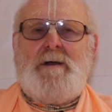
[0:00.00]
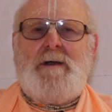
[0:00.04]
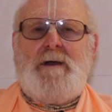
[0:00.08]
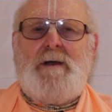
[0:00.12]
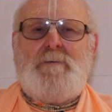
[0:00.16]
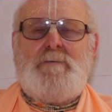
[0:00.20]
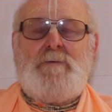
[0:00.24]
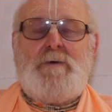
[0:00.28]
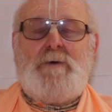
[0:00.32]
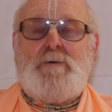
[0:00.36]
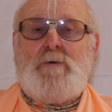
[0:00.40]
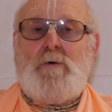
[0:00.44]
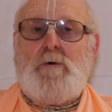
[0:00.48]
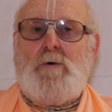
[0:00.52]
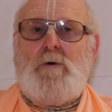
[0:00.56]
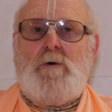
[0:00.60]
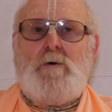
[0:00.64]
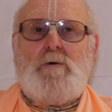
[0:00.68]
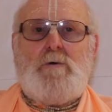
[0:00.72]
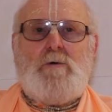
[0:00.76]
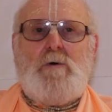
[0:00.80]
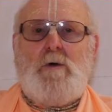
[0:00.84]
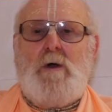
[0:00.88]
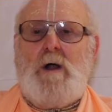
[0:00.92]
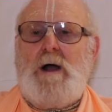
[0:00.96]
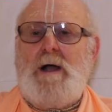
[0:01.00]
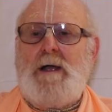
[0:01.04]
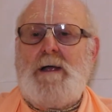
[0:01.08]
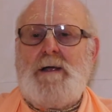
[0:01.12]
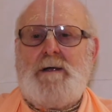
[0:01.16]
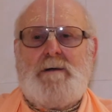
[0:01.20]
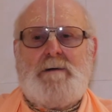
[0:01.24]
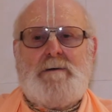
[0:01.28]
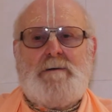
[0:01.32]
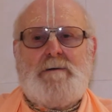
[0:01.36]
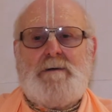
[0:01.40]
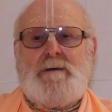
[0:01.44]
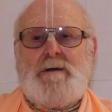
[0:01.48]
And we were all
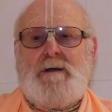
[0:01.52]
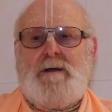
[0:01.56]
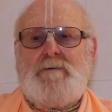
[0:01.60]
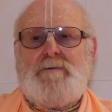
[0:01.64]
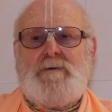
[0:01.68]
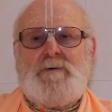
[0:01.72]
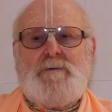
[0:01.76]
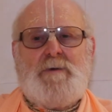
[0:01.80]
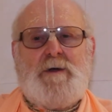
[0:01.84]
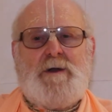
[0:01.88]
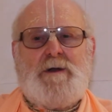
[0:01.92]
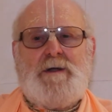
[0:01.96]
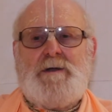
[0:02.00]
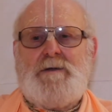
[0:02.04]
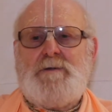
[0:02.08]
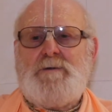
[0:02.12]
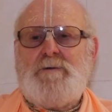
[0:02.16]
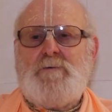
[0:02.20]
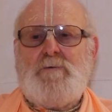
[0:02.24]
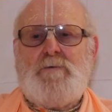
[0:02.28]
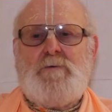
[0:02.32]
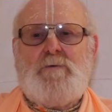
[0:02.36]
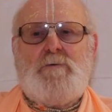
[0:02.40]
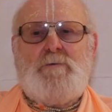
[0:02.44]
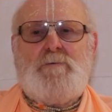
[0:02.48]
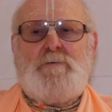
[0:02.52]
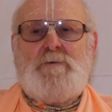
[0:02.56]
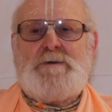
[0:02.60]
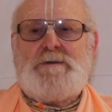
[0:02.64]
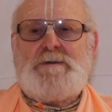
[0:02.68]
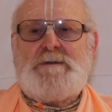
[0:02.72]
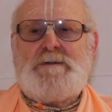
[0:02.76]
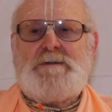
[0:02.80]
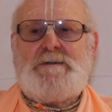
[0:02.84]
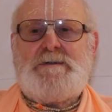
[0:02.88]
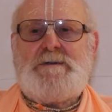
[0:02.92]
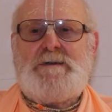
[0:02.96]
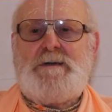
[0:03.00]
crying. Everybody in the room
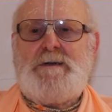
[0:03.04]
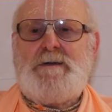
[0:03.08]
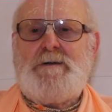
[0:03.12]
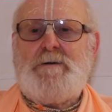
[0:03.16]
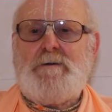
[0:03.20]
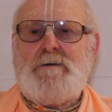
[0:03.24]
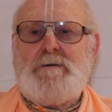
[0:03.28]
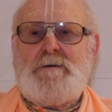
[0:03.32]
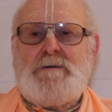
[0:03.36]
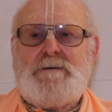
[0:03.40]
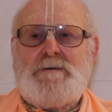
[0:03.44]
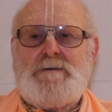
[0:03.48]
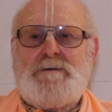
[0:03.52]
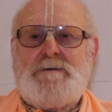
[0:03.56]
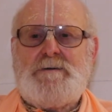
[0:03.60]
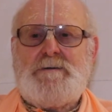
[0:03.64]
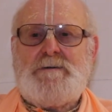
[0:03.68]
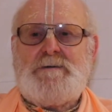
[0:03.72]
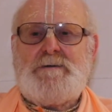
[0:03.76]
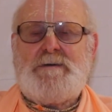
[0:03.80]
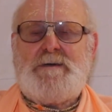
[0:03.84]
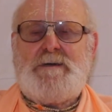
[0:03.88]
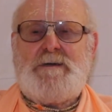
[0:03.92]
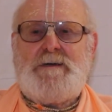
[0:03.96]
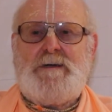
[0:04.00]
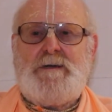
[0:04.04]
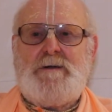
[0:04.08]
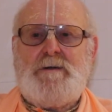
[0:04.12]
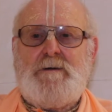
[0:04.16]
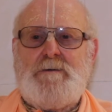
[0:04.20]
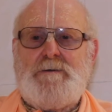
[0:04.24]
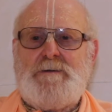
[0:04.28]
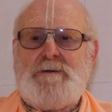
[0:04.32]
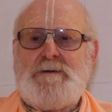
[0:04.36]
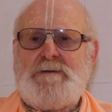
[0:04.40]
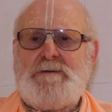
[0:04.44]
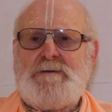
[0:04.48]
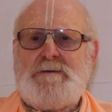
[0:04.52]
was in tears to
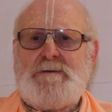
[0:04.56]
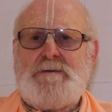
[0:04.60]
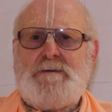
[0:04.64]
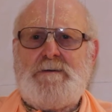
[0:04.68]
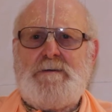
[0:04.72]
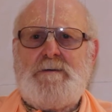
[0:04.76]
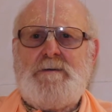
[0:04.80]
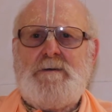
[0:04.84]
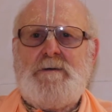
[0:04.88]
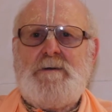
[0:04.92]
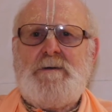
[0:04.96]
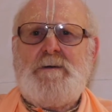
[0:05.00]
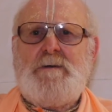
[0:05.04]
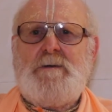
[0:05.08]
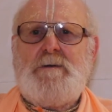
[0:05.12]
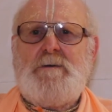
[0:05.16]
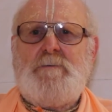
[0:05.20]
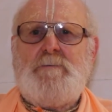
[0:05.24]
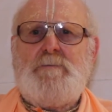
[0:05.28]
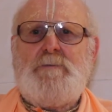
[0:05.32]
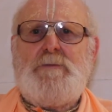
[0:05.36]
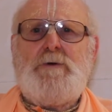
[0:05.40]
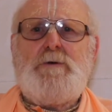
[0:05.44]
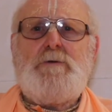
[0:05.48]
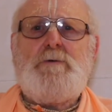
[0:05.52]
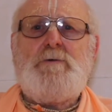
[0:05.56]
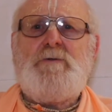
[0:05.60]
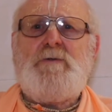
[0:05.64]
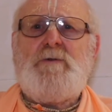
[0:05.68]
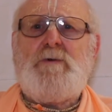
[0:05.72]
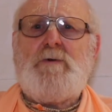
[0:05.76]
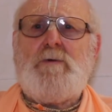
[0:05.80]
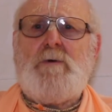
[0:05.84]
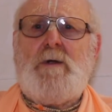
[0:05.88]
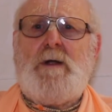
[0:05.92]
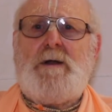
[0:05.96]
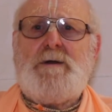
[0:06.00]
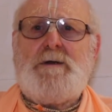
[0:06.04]
hear this
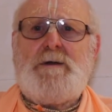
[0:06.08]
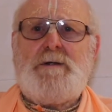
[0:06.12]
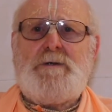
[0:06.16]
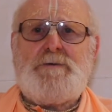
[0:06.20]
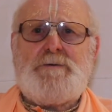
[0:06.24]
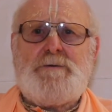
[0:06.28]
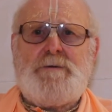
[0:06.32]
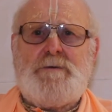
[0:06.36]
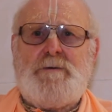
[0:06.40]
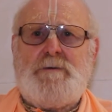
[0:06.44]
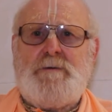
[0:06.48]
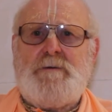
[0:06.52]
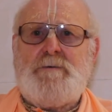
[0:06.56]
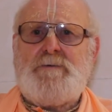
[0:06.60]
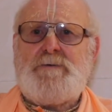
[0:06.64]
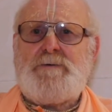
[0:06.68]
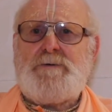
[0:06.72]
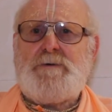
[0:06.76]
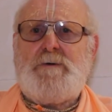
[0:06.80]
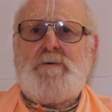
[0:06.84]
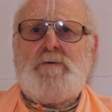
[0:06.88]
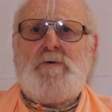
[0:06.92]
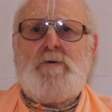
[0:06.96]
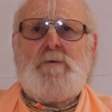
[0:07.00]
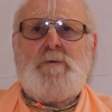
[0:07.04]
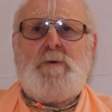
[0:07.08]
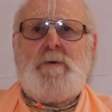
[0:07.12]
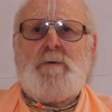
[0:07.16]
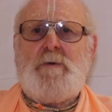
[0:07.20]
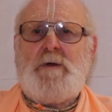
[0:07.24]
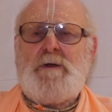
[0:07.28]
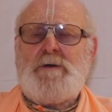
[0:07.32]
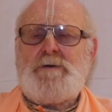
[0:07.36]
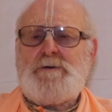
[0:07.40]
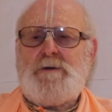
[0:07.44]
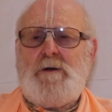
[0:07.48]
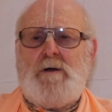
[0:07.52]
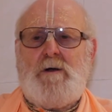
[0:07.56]
beautiful rendition of Sri Rupa
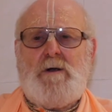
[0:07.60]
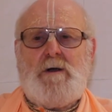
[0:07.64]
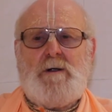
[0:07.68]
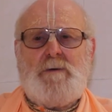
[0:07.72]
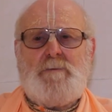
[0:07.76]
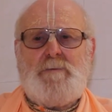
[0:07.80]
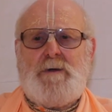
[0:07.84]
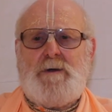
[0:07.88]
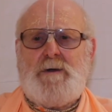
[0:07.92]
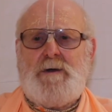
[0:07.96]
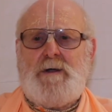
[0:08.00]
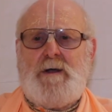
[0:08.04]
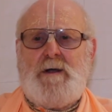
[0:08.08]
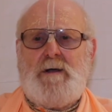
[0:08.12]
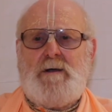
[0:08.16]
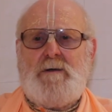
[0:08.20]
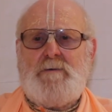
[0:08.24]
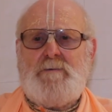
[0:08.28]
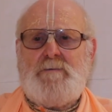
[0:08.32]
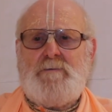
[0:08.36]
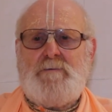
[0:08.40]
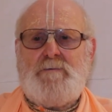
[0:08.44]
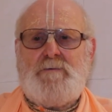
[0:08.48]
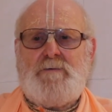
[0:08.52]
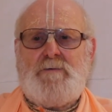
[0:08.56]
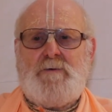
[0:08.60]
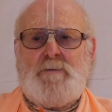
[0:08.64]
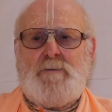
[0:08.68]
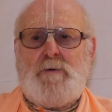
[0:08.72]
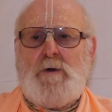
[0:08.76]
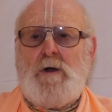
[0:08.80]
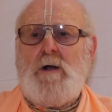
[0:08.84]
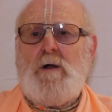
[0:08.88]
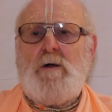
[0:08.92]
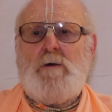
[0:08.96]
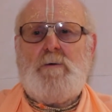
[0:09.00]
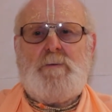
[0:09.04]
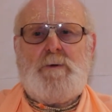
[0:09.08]
Manjari Pada for
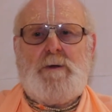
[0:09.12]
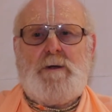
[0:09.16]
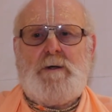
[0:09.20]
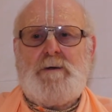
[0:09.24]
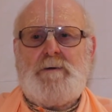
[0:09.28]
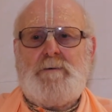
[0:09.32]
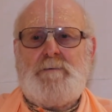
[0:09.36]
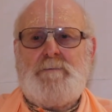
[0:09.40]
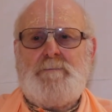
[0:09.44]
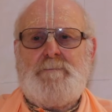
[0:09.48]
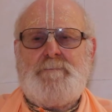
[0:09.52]
Prabhupada.